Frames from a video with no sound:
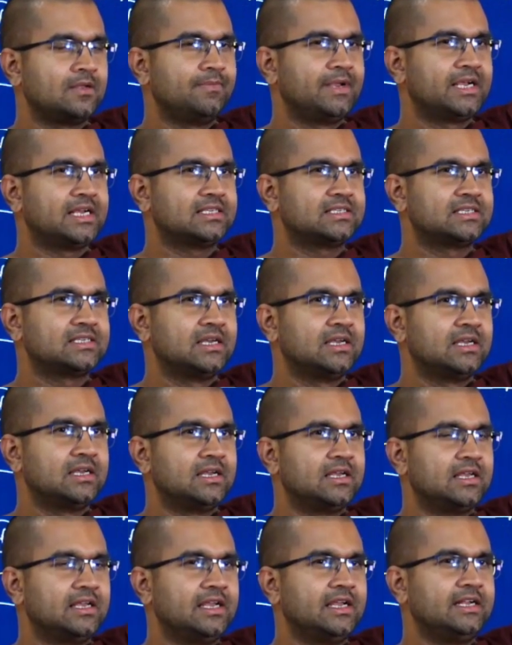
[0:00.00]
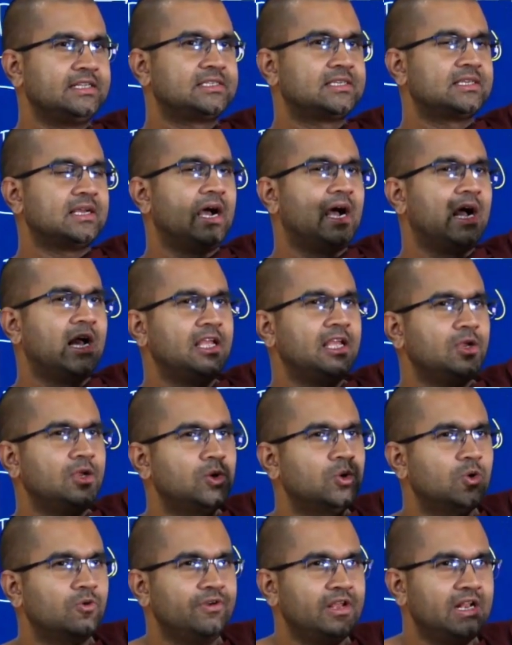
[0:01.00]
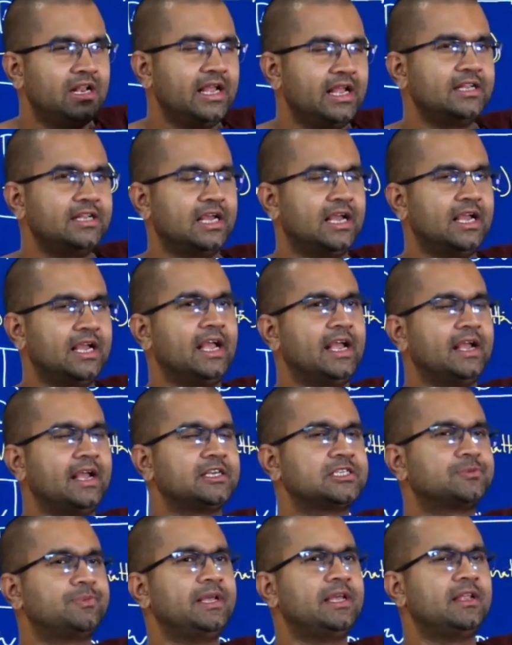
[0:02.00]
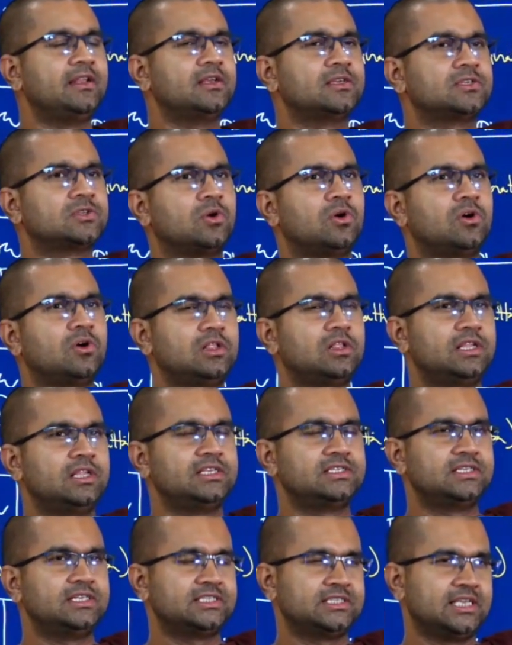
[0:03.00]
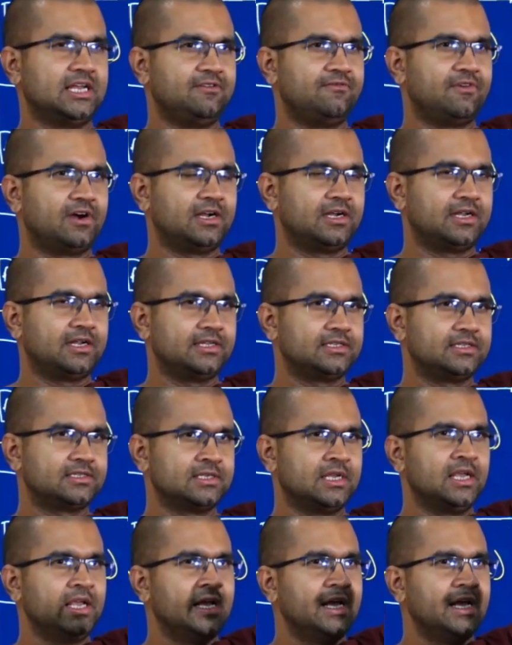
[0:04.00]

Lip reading: Because it's I who will experience all these disadvantages.